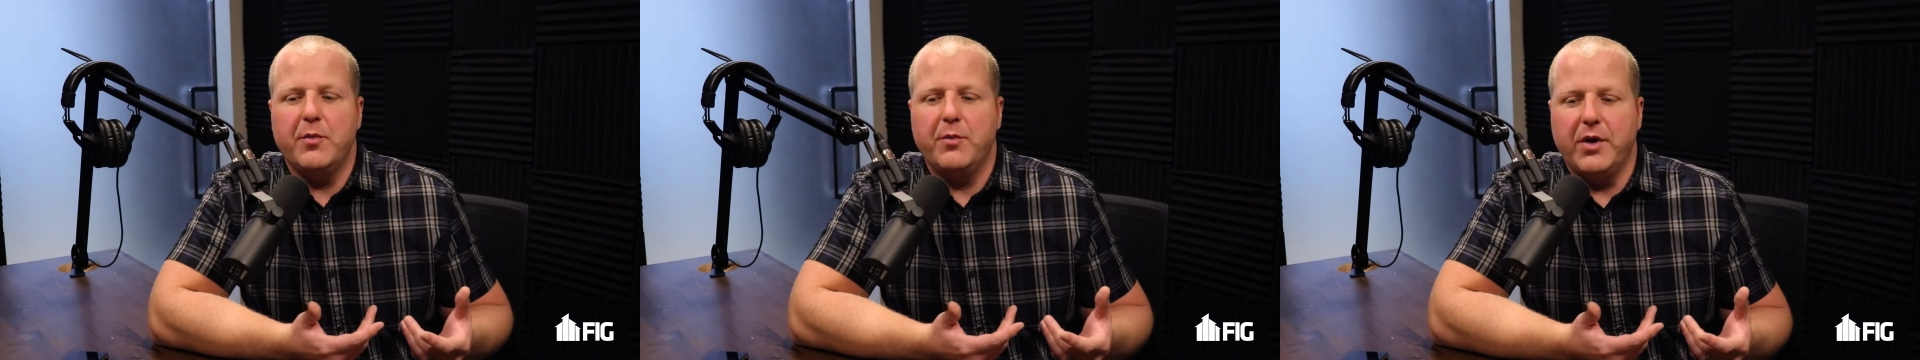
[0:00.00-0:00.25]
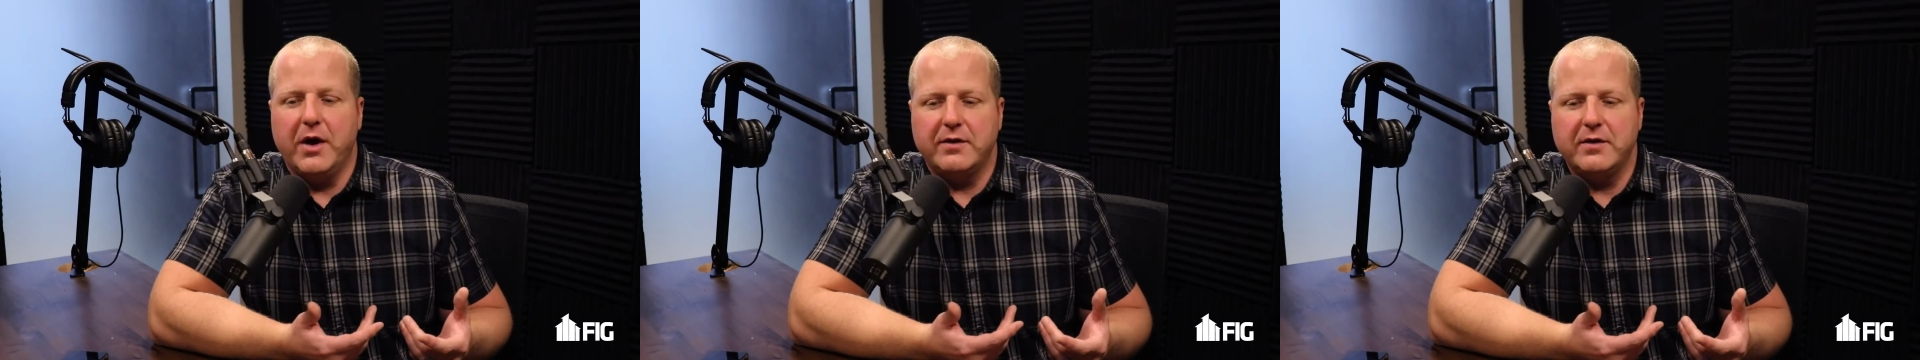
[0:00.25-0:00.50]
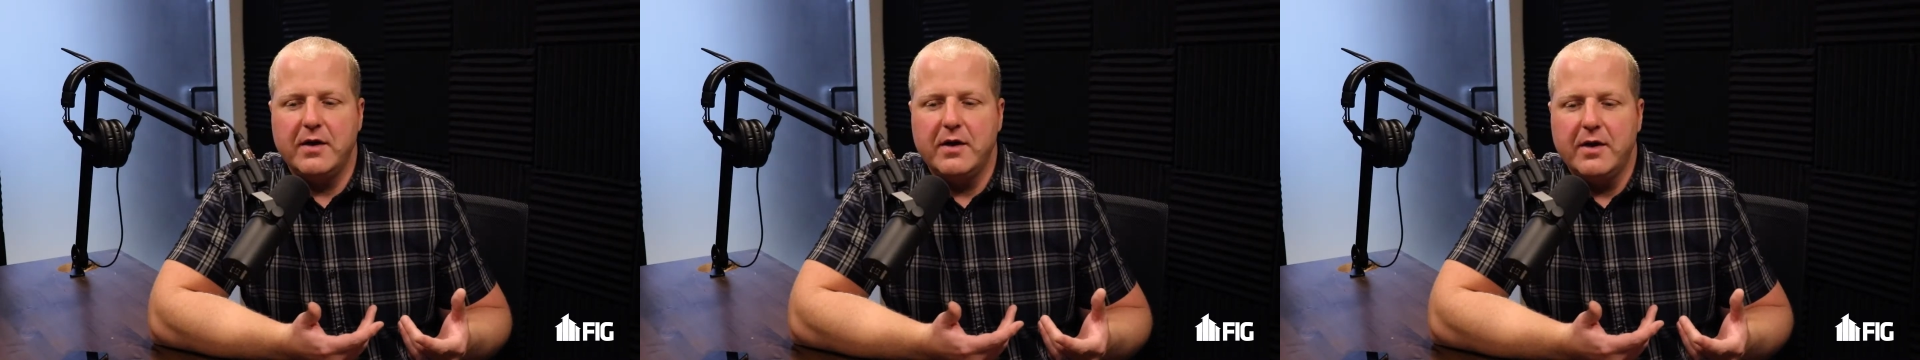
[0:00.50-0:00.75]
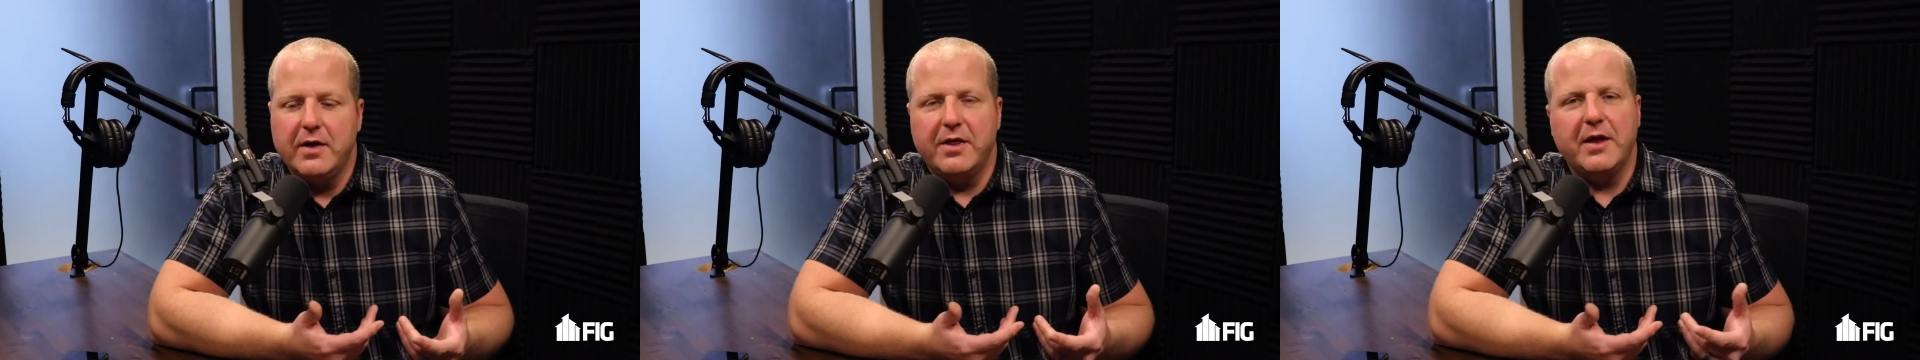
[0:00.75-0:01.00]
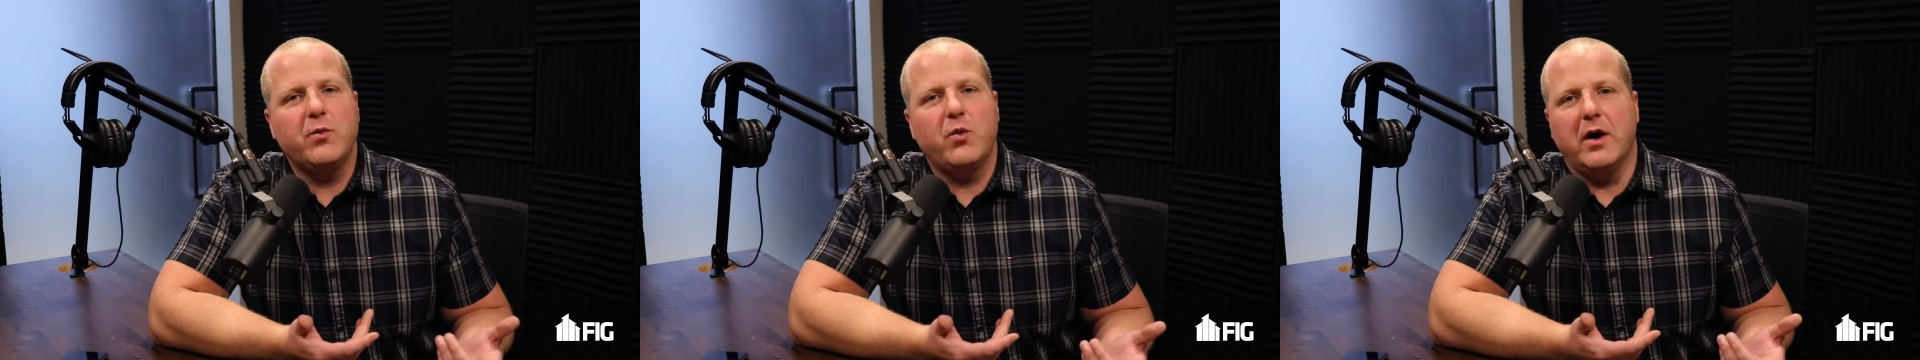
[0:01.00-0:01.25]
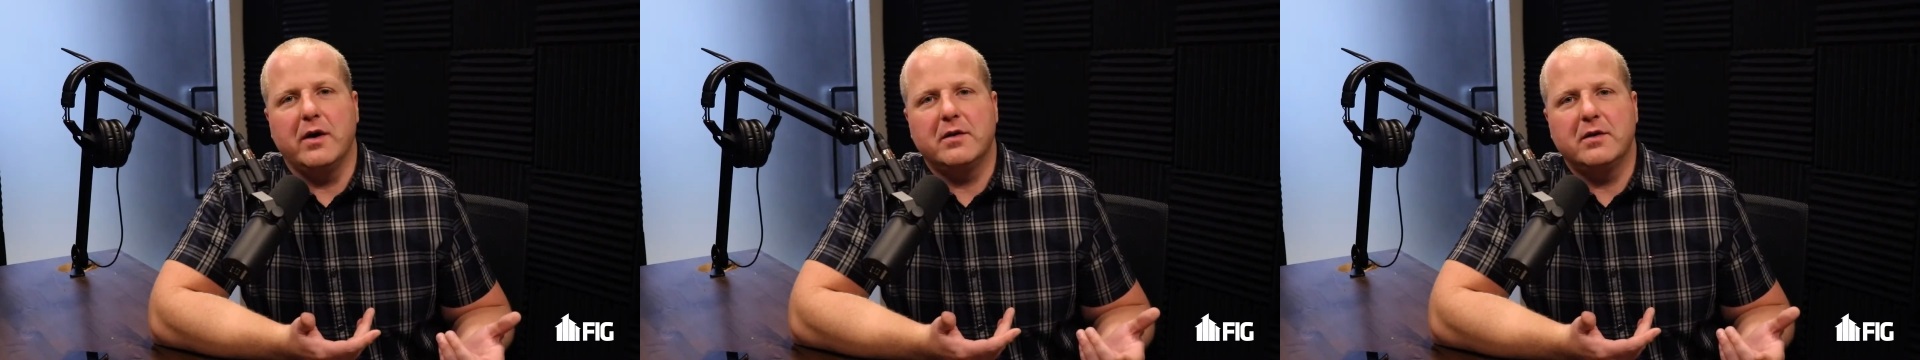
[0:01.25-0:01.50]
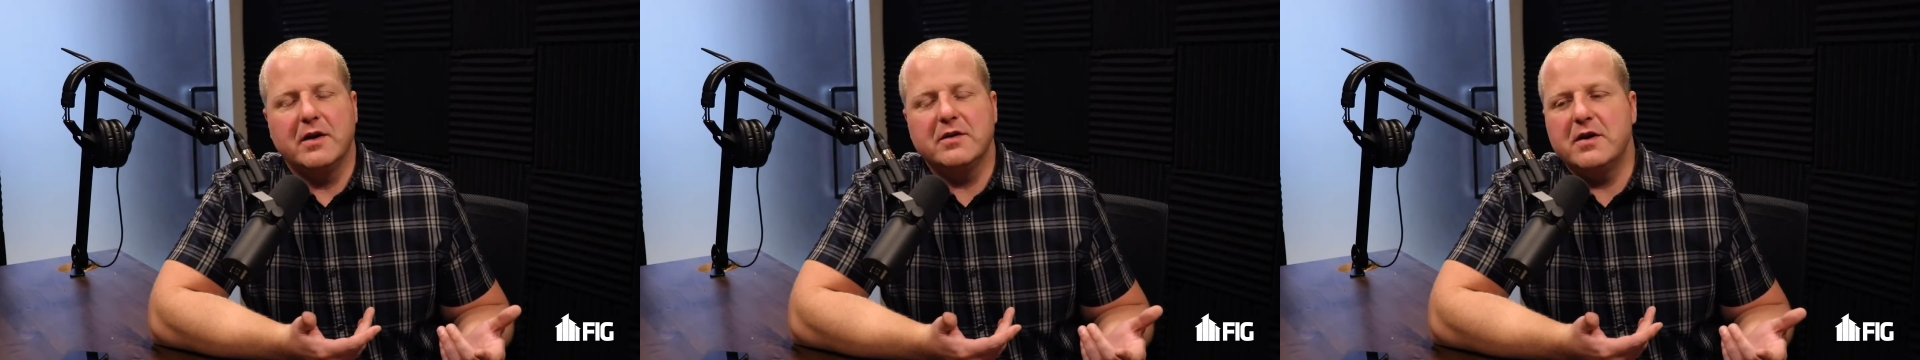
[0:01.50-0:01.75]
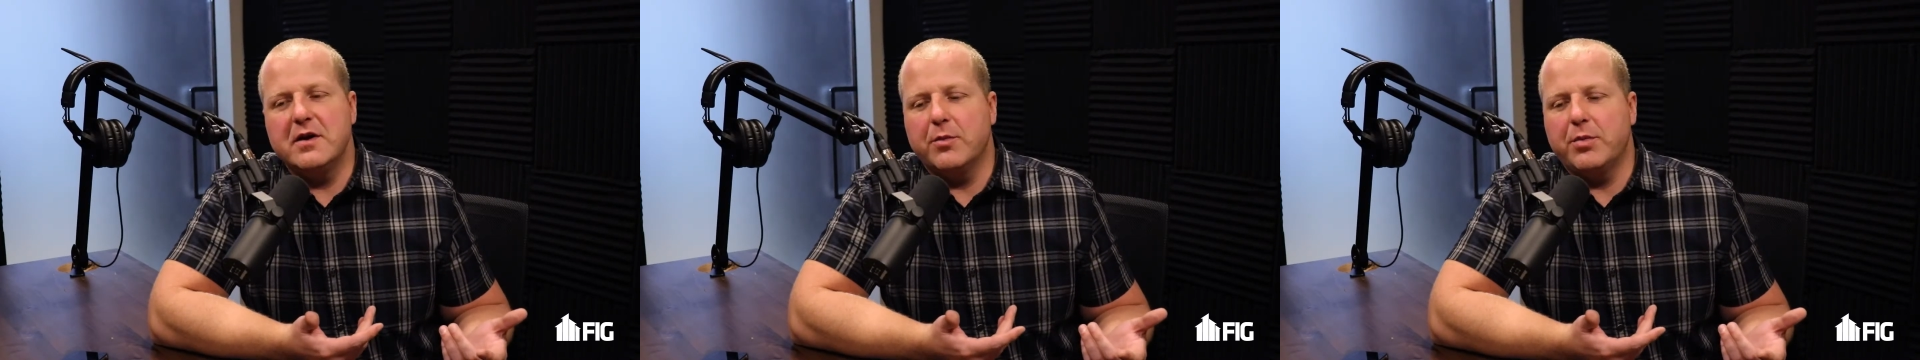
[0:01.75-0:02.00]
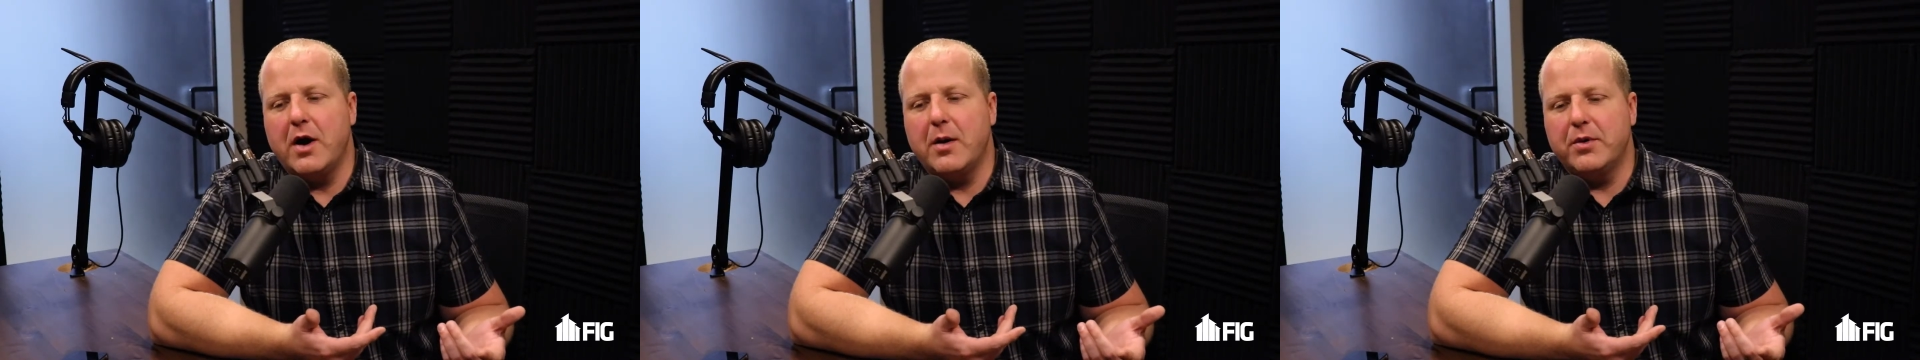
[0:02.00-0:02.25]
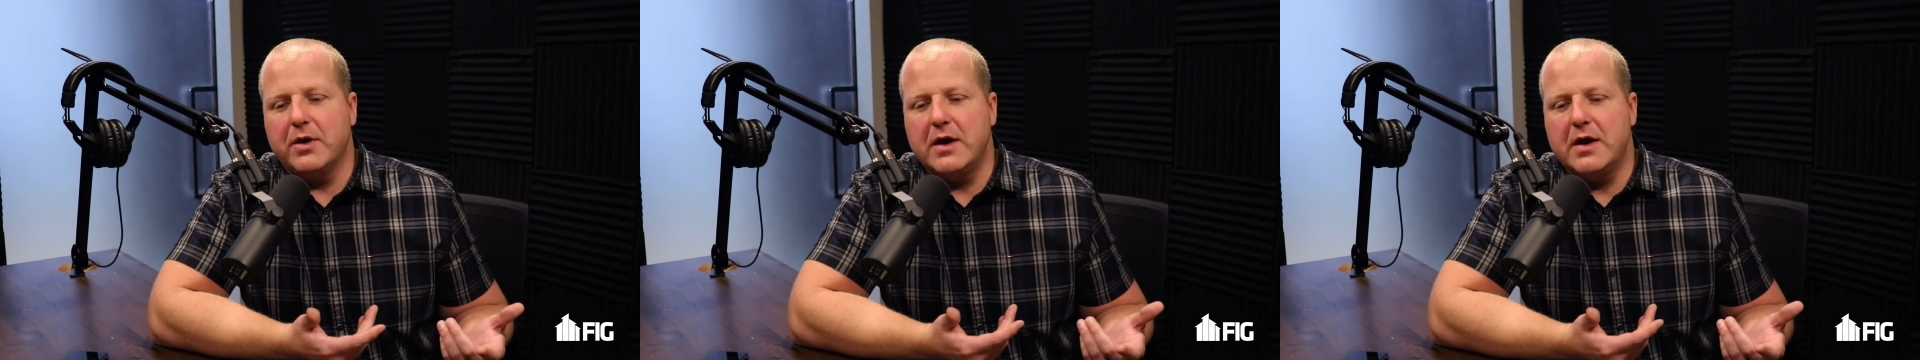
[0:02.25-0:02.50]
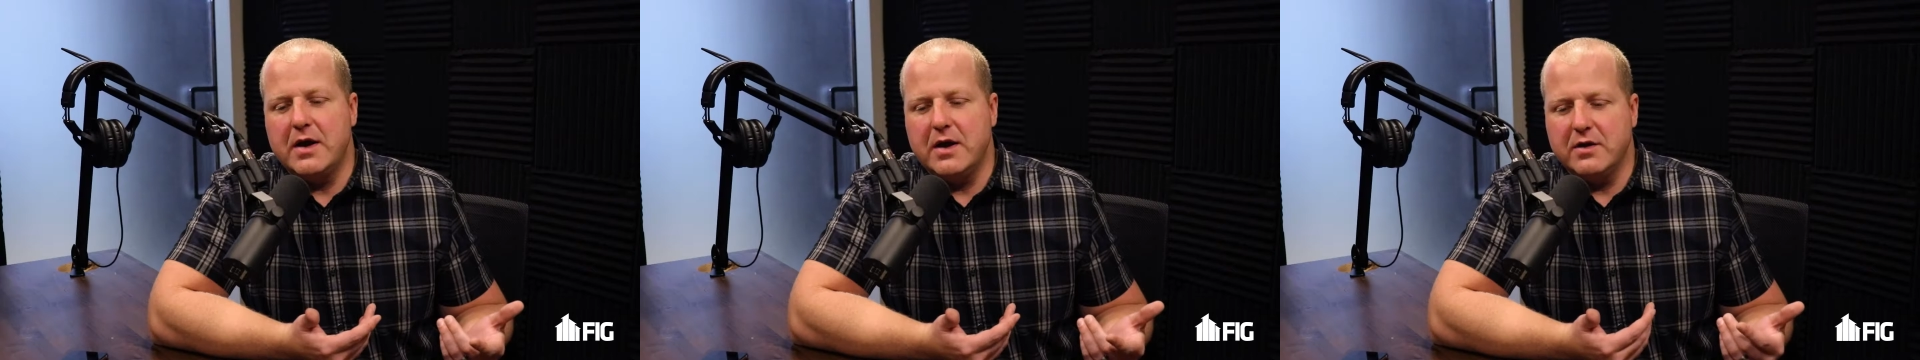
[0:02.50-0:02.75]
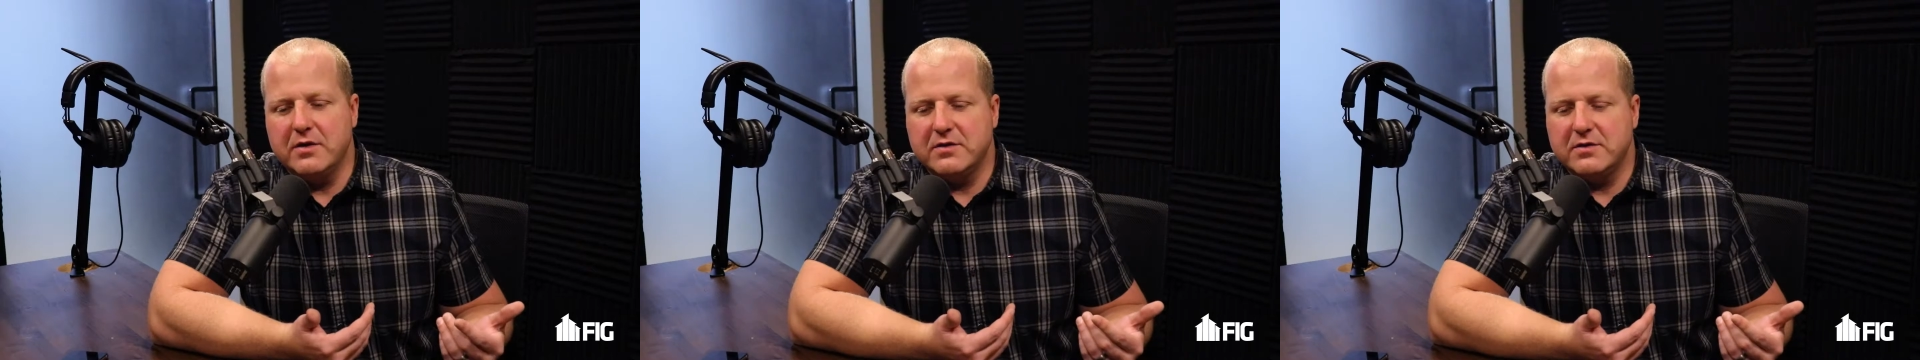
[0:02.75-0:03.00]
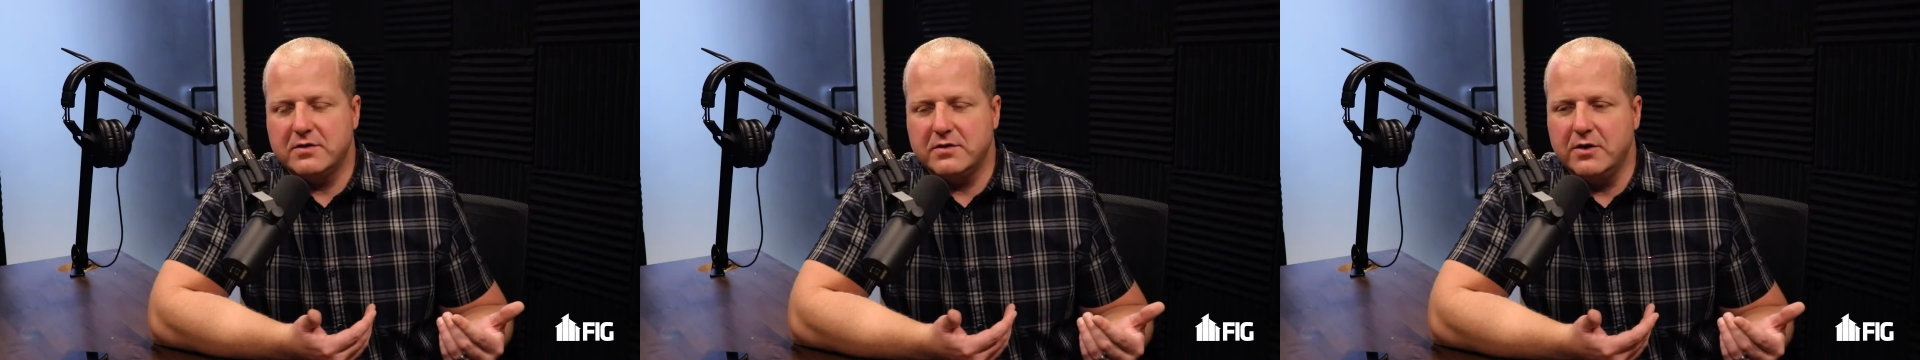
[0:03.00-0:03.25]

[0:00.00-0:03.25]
But then what? Let's say your property is,